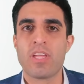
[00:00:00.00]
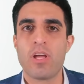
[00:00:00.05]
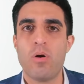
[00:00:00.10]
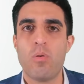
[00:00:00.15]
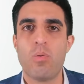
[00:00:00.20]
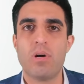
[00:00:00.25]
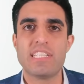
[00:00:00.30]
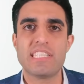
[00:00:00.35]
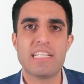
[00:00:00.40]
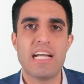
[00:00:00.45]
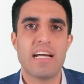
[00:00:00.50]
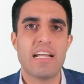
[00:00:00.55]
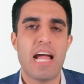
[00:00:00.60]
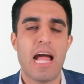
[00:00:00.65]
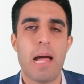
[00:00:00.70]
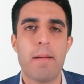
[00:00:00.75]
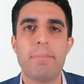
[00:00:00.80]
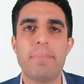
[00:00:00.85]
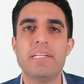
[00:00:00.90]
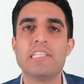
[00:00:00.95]
Once that
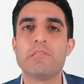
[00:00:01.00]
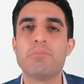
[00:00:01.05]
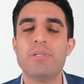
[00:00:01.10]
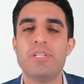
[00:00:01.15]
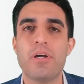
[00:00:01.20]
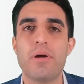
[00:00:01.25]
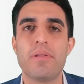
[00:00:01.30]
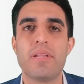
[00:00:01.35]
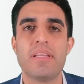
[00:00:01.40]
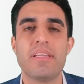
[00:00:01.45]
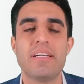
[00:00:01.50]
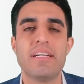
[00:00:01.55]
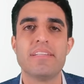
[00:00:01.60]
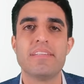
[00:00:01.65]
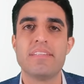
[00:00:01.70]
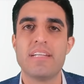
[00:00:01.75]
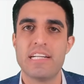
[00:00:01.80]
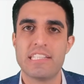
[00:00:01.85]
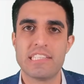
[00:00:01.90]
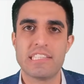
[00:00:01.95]
happens, we know that the
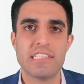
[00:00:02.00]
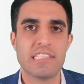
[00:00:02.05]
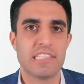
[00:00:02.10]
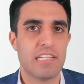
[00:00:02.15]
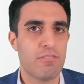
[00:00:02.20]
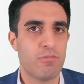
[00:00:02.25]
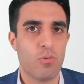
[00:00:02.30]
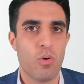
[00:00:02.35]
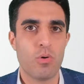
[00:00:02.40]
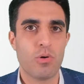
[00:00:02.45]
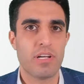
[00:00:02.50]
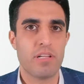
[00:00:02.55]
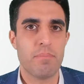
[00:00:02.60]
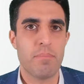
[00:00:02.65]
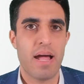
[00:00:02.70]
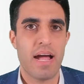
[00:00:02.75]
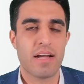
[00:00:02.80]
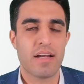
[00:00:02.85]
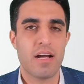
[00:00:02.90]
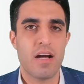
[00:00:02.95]
intestines have woken
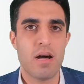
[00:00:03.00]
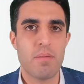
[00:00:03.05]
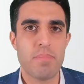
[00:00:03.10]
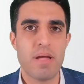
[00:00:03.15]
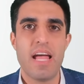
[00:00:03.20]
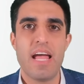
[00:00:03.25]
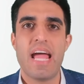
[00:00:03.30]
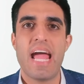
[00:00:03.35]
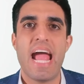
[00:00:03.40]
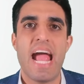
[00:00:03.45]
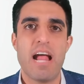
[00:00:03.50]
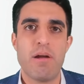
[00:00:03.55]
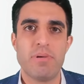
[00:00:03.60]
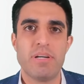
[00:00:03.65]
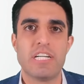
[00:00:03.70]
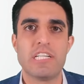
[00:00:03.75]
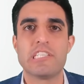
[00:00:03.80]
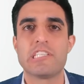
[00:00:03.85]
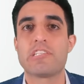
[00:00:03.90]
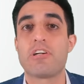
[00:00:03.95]
back up and we
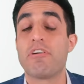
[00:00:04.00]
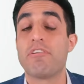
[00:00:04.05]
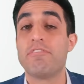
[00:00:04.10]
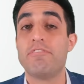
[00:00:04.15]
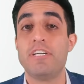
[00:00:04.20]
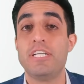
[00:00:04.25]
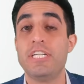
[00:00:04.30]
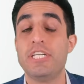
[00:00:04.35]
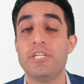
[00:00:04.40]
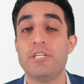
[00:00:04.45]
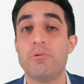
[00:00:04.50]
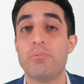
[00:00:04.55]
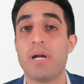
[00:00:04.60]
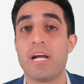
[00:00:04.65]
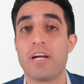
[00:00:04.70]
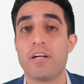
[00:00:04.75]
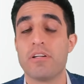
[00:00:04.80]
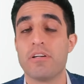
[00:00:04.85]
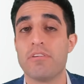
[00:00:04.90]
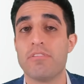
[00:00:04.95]
can start feeding you
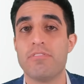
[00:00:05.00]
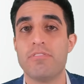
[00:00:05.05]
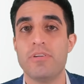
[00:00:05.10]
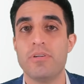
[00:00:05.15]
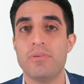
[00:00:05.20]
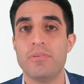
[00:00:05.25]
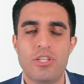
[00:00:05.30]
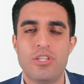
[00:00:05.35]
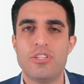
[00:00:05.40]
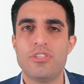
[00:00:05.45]
regular food.